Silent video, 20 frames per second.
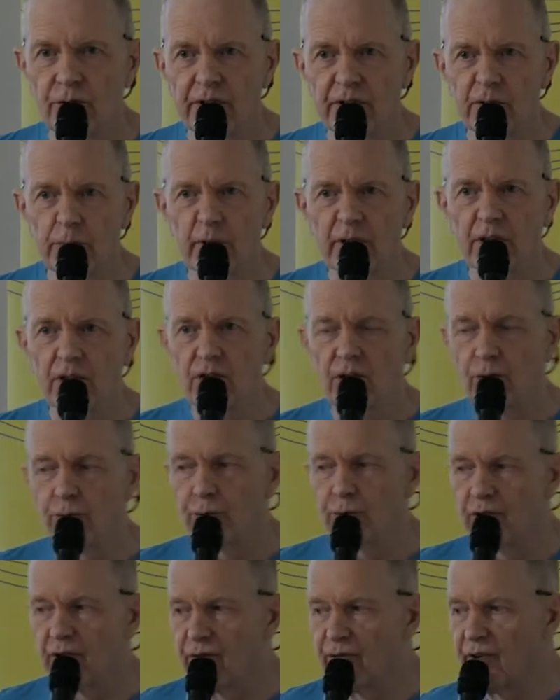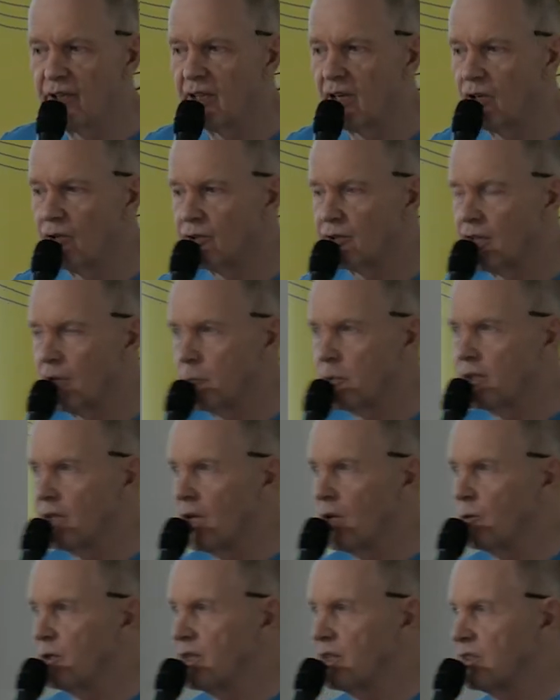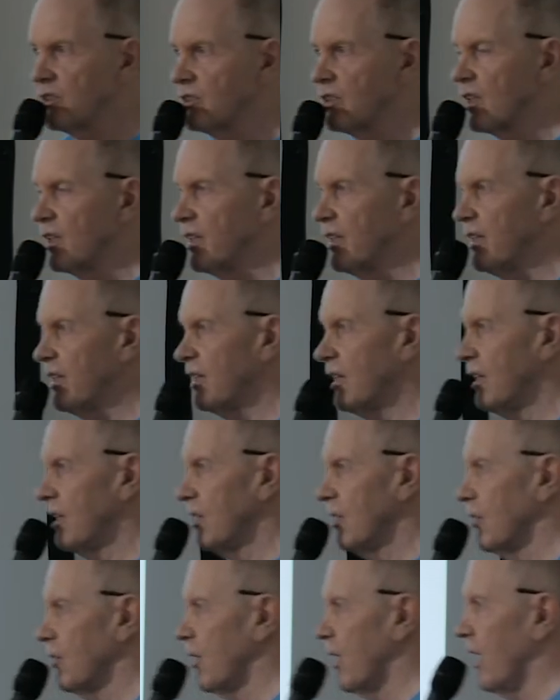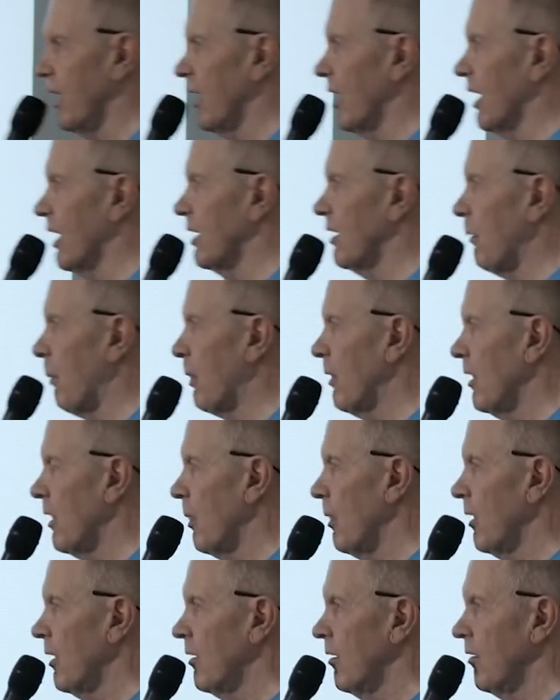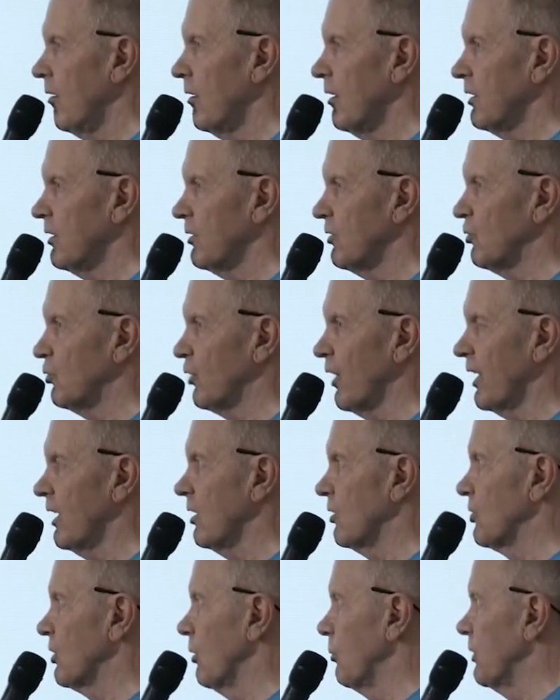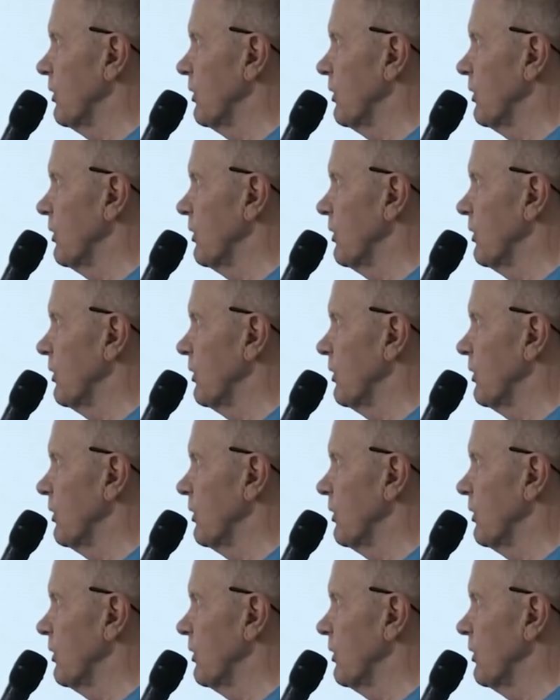it's been around for a very long time, and now it is the leading AI trend, shall